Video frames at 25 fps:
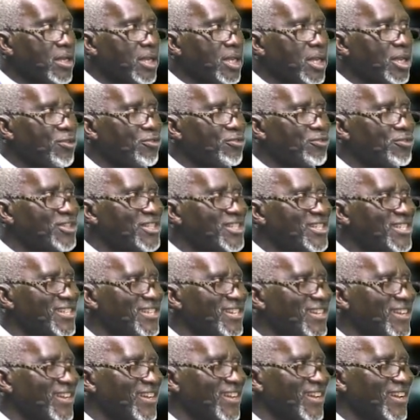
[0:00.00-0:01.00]
gift.
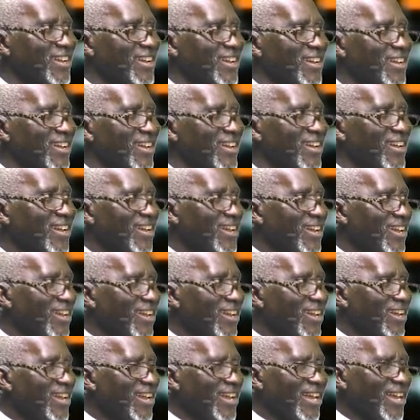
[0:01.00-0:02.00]

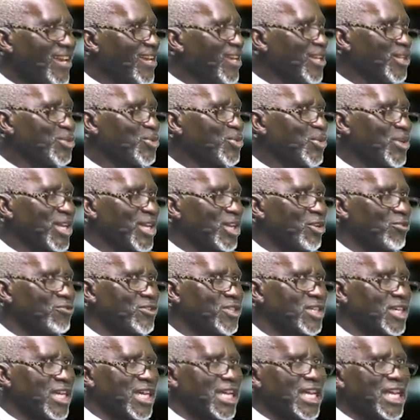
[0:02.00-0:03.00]
A little gift.